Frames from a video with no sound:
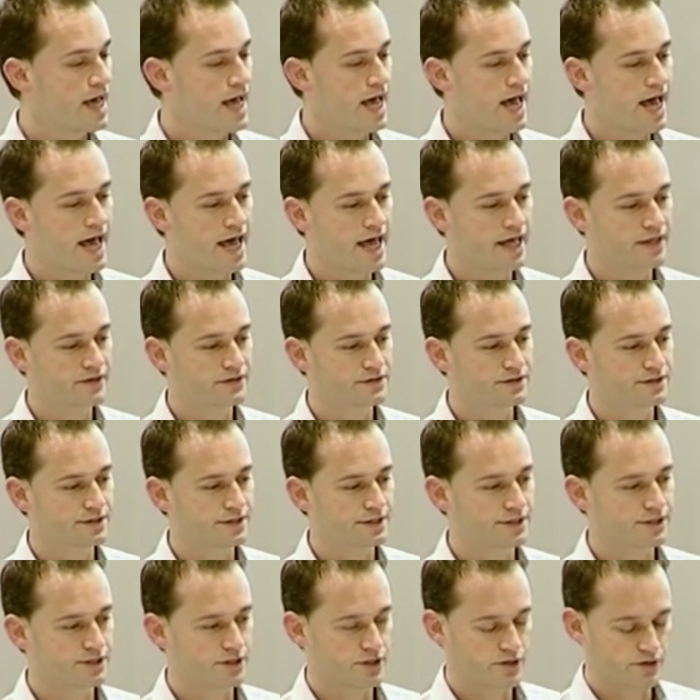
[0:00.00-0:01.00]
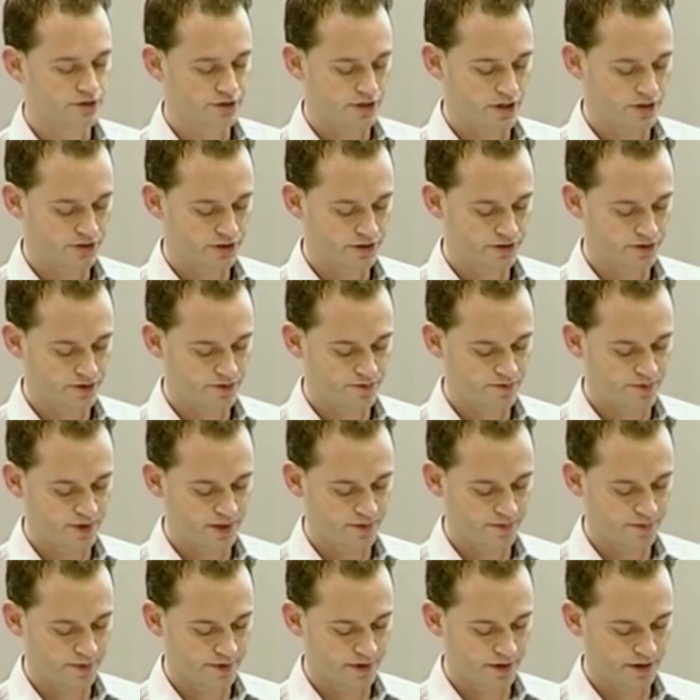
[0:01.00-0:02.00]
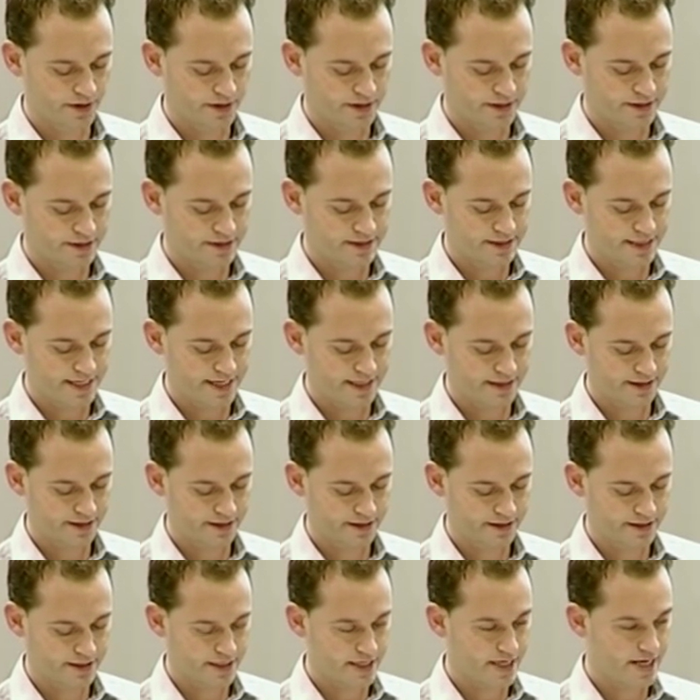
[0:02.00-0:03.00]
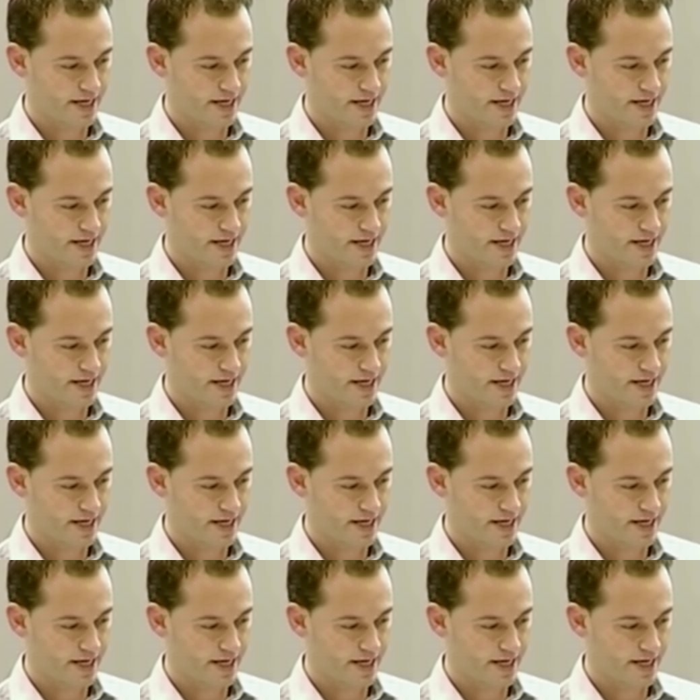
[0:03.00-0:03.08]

And so those are the people that